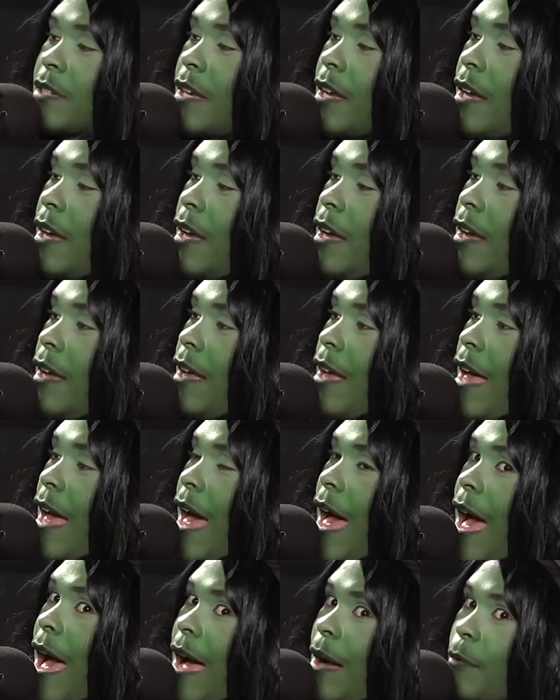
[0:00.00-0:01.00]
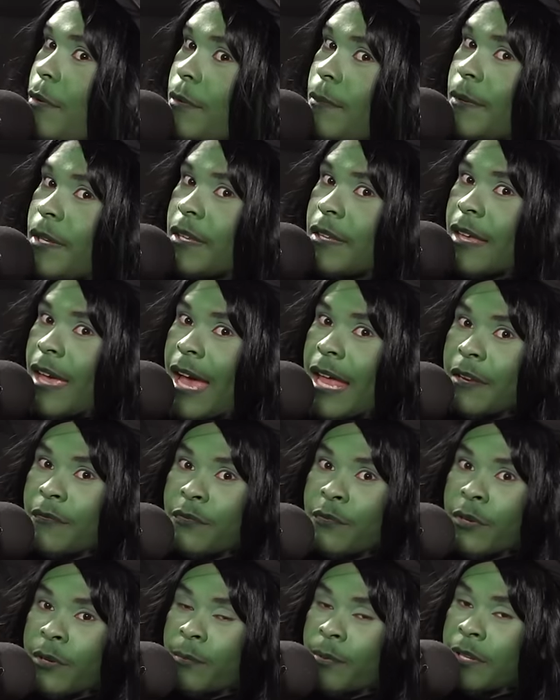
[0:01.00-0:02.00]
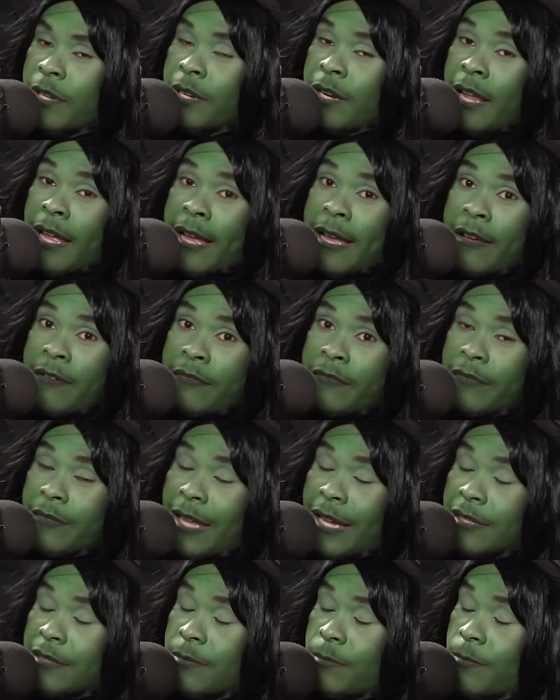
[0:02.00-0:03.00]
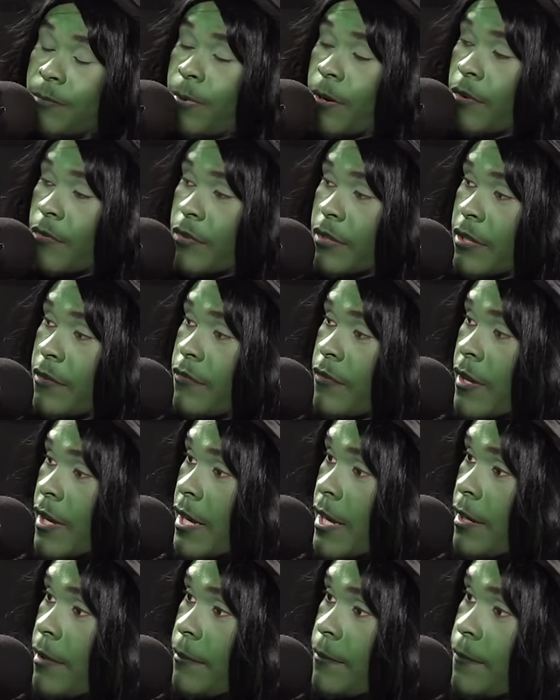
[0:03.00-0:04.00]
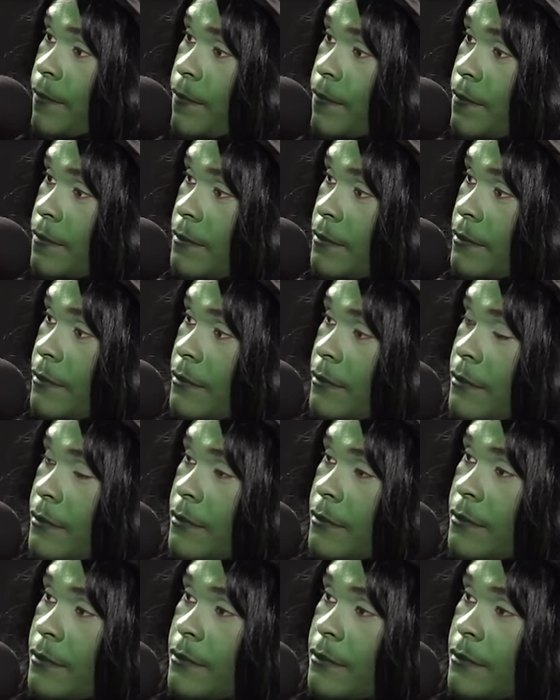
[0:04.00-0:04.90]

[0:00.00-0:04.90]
Uh, I would be cat if you want to put in F. That's perfectly fine. If you want to put in B, cat,